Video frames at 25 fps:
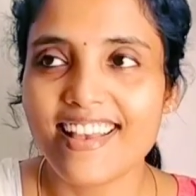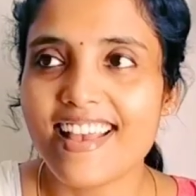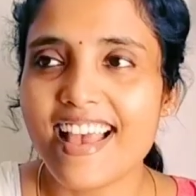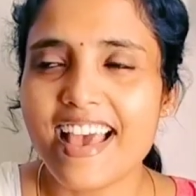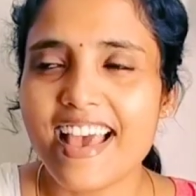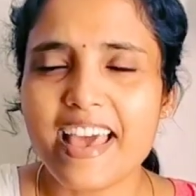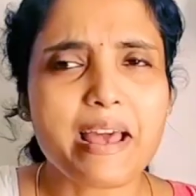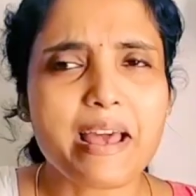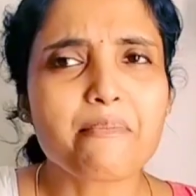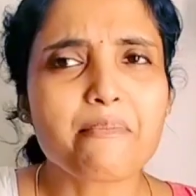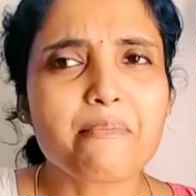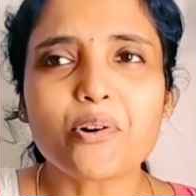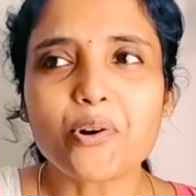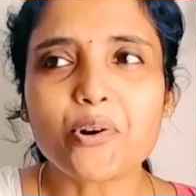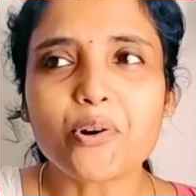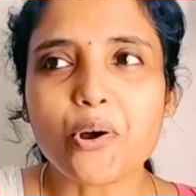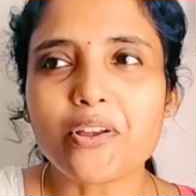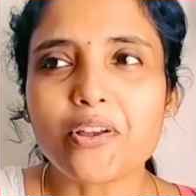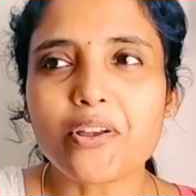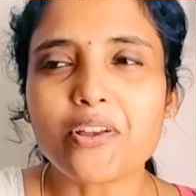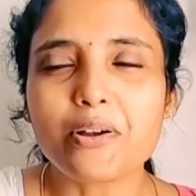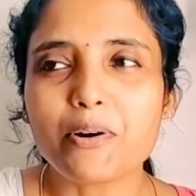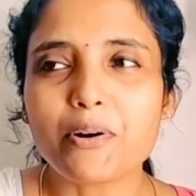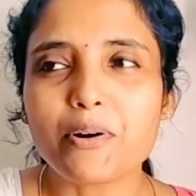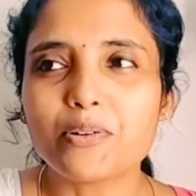And I'm not
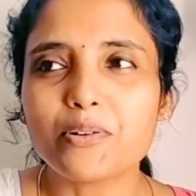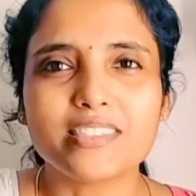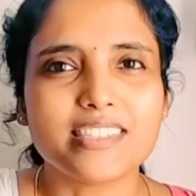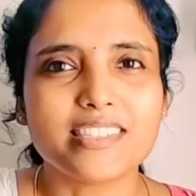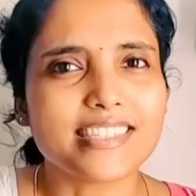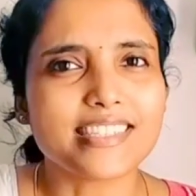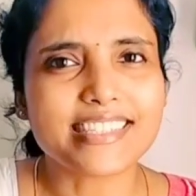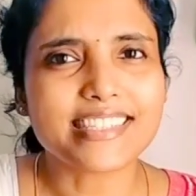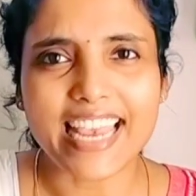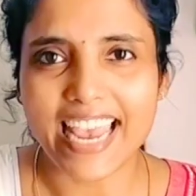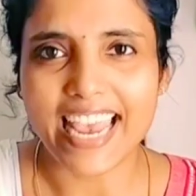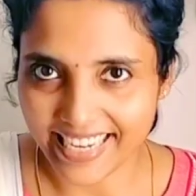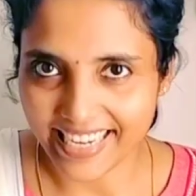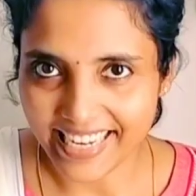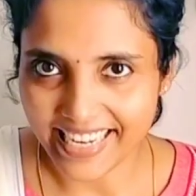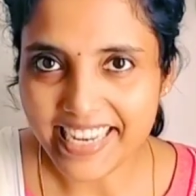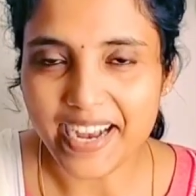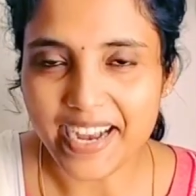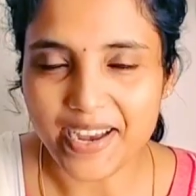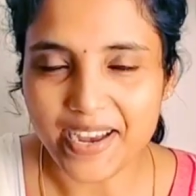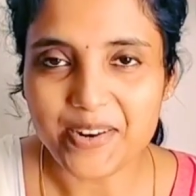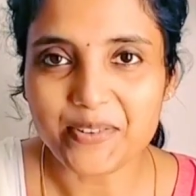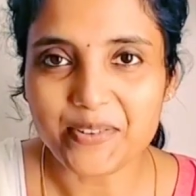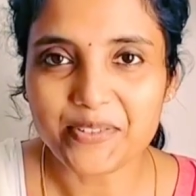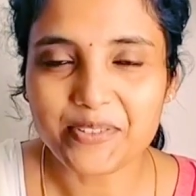talking about just any
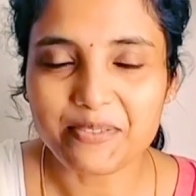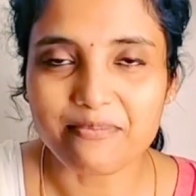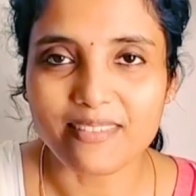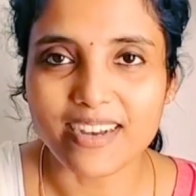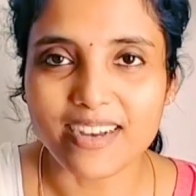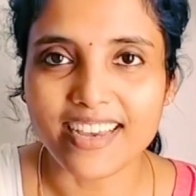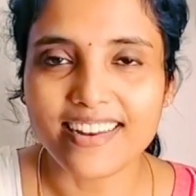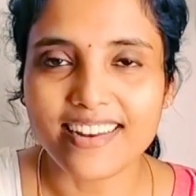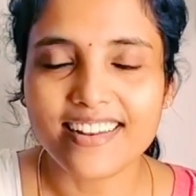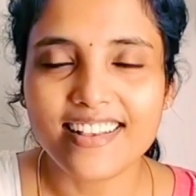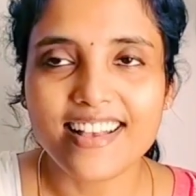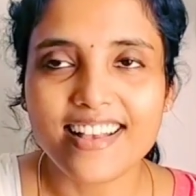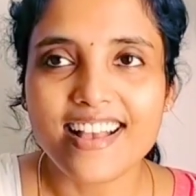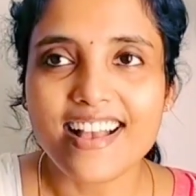kind of smile.